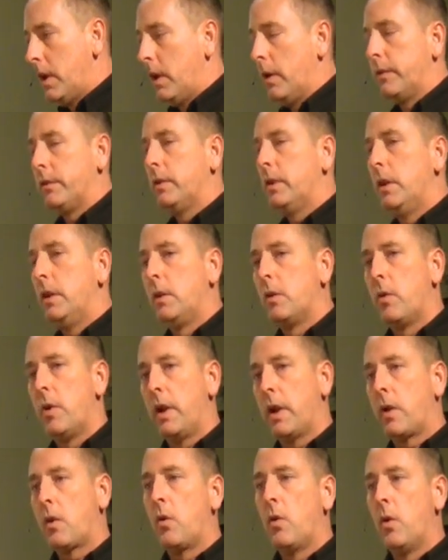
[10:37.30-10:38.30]
Now it's an
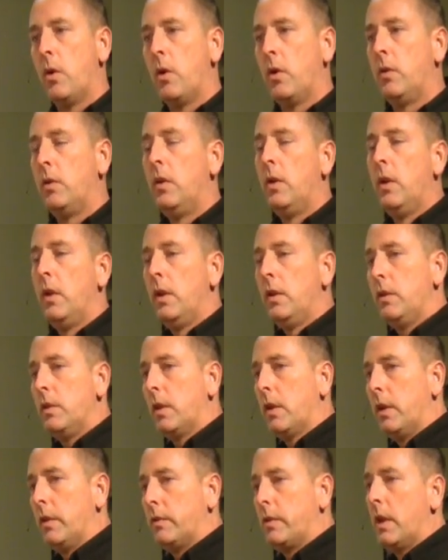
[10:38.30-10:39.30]
indirect coil.
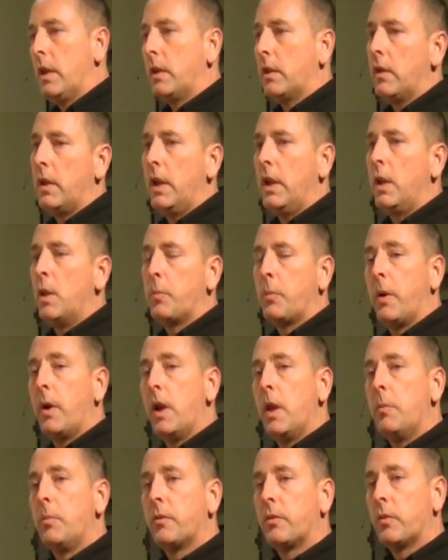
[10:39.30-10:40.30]
You're going to take your heating
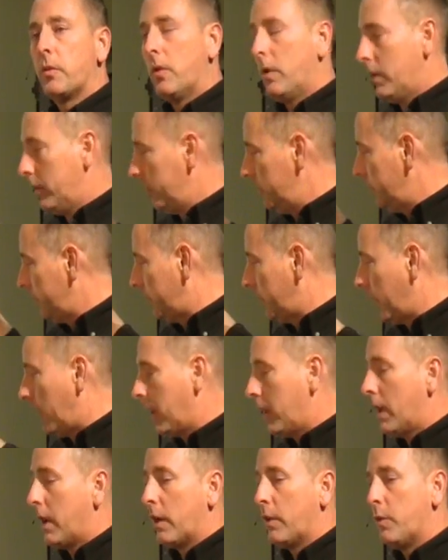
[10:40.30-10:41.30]
pipes
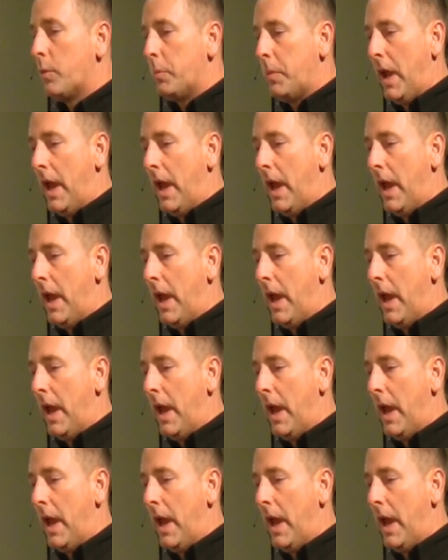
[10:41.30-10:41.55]
sticking out of the